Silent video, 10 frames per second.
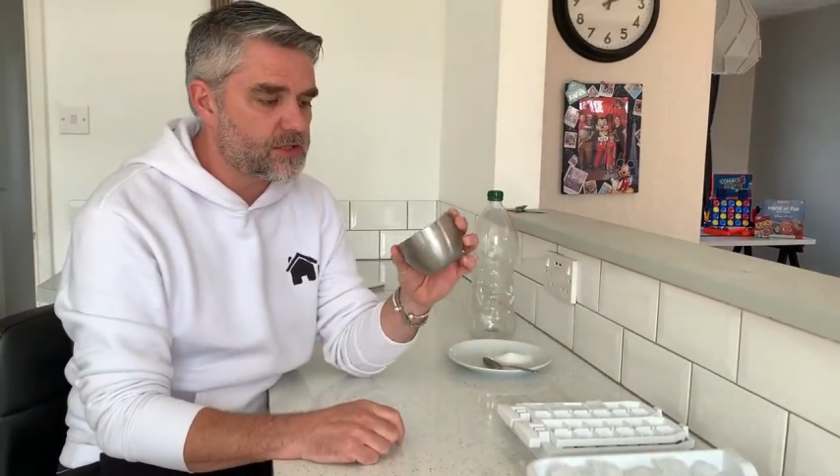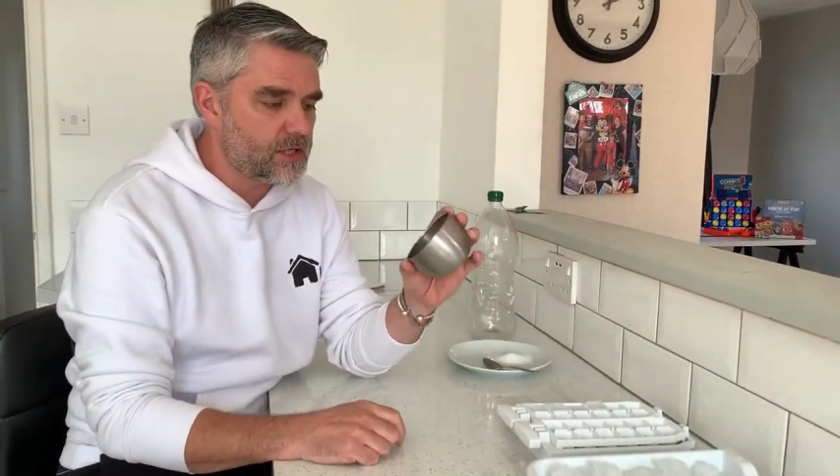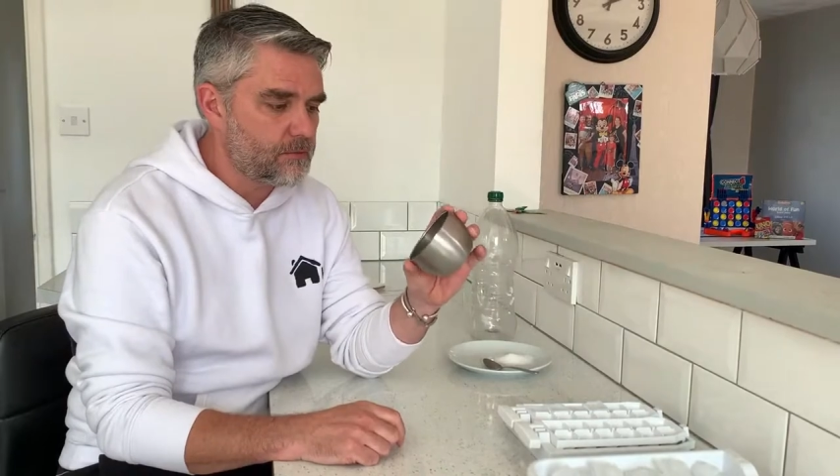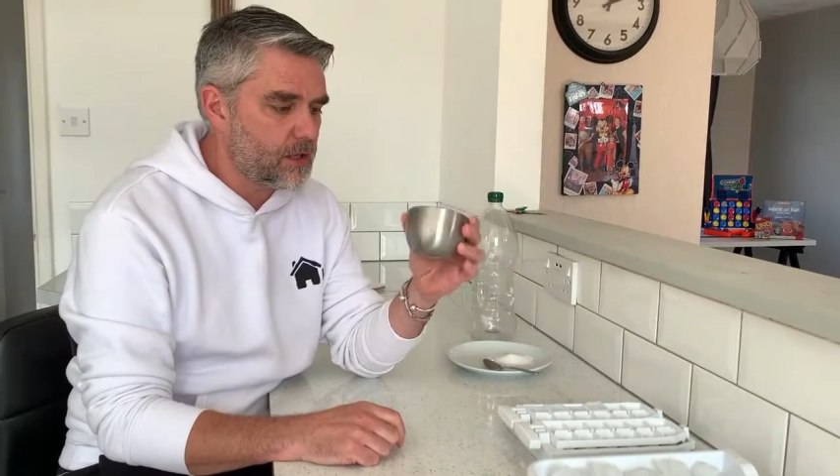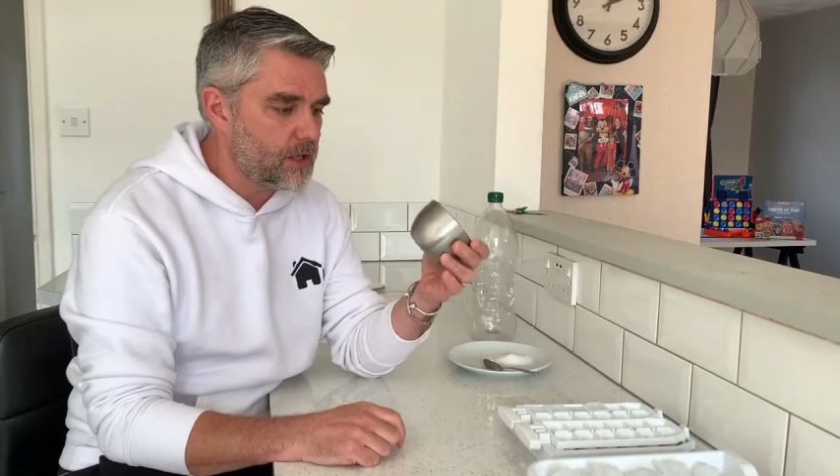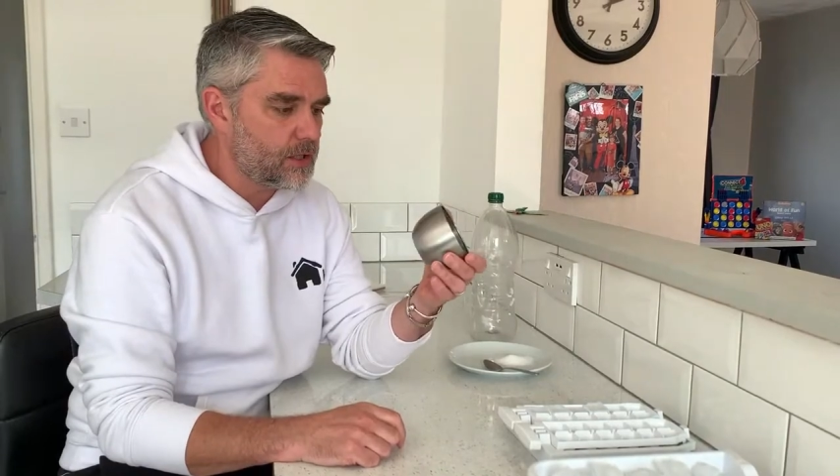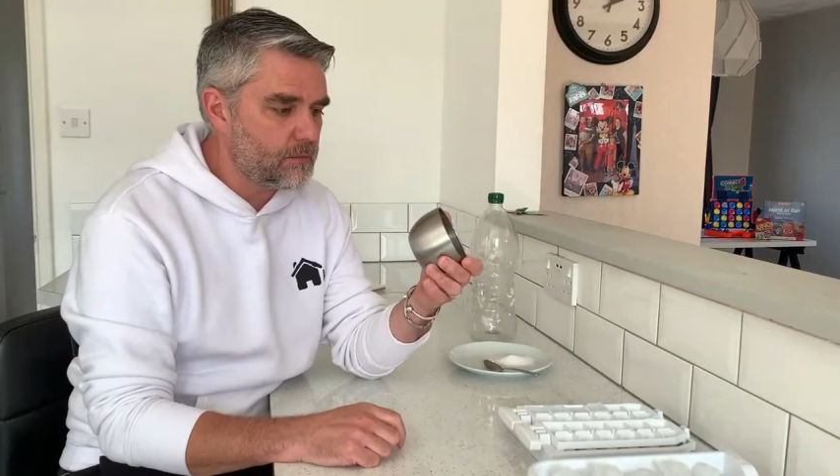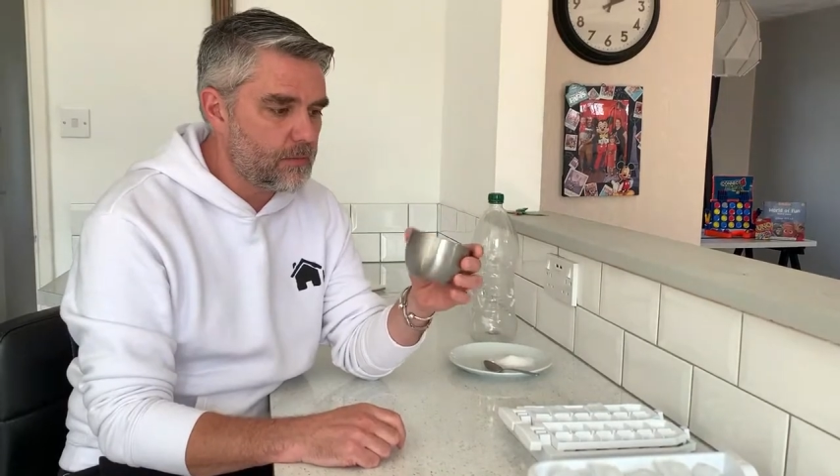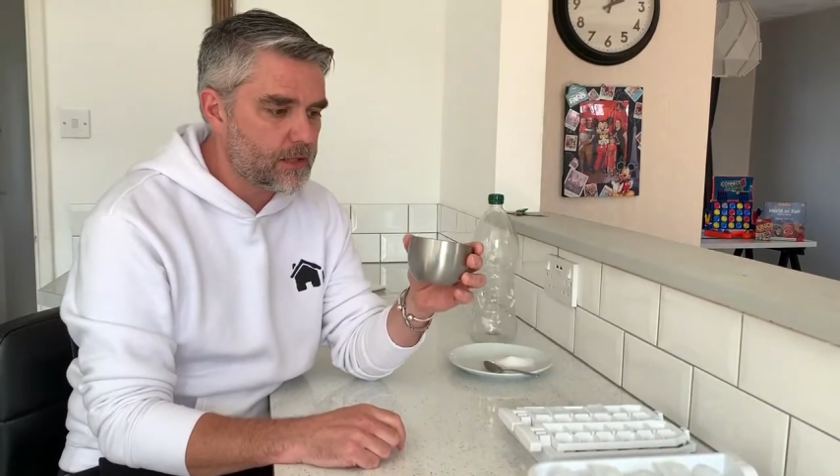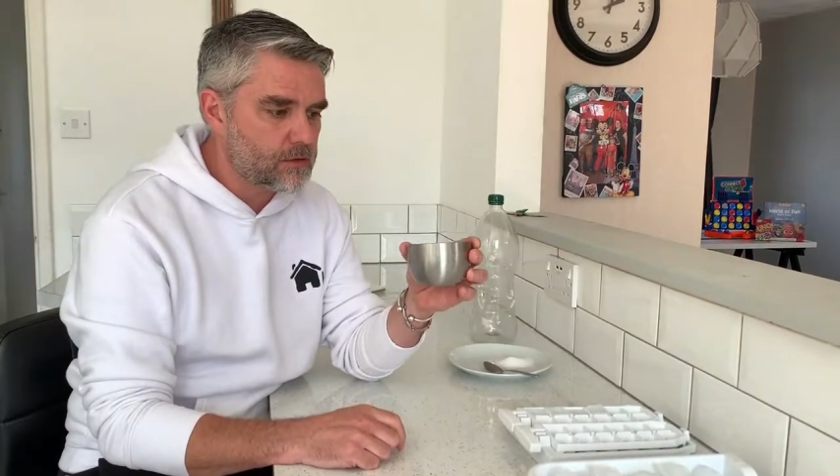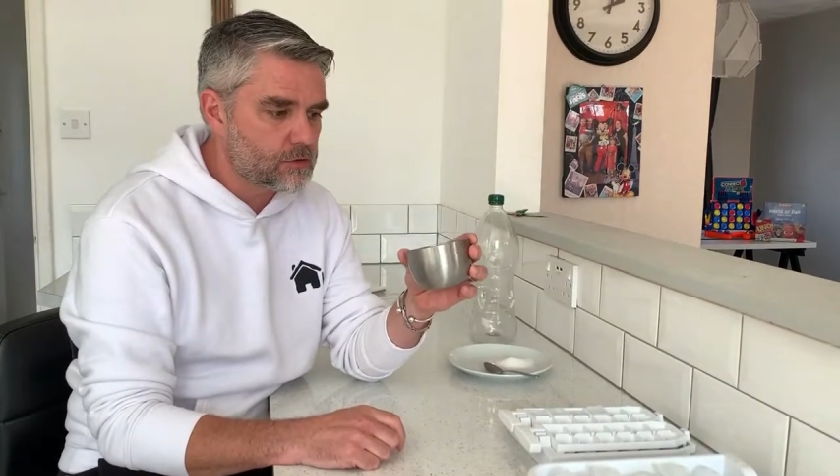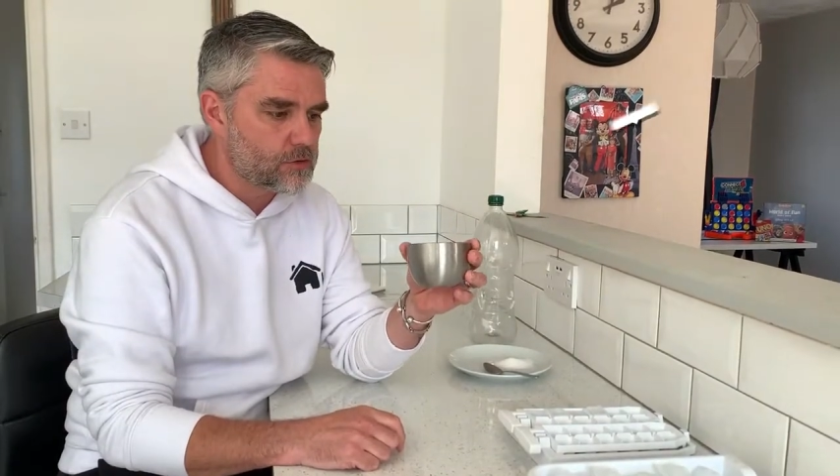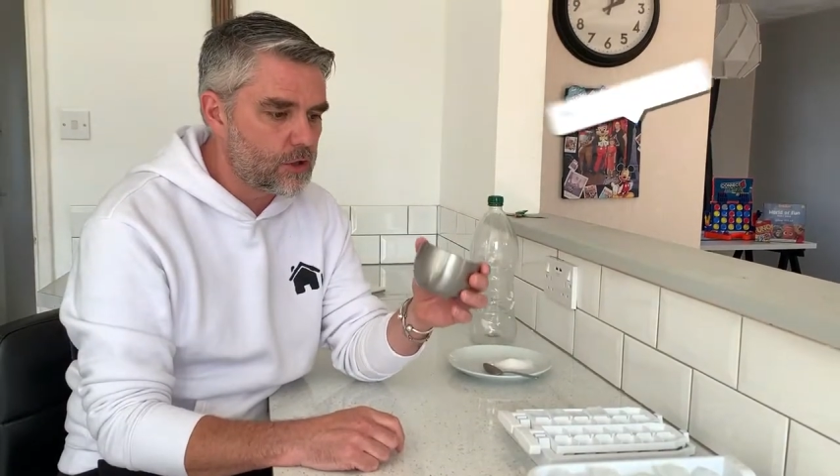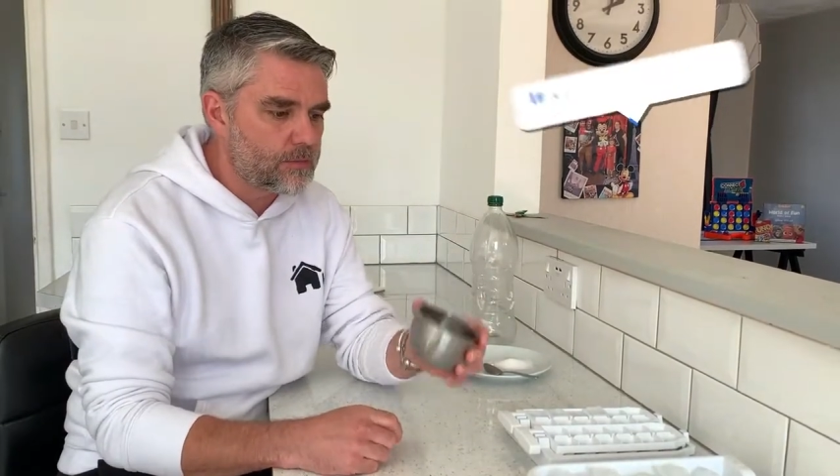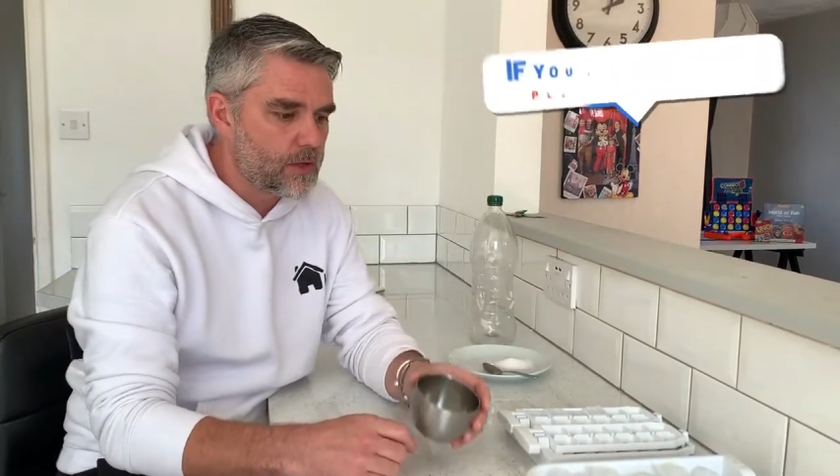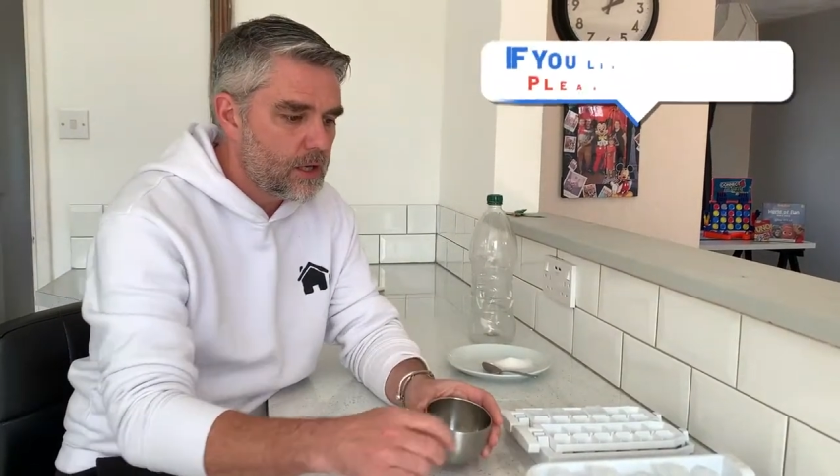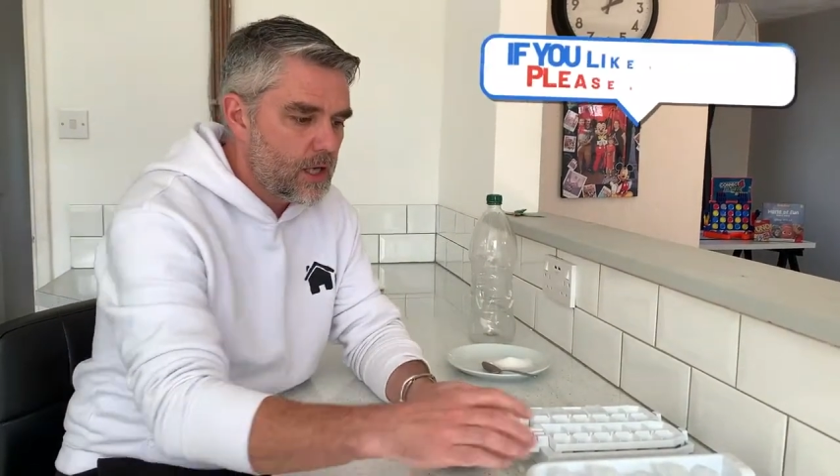take my metal tub,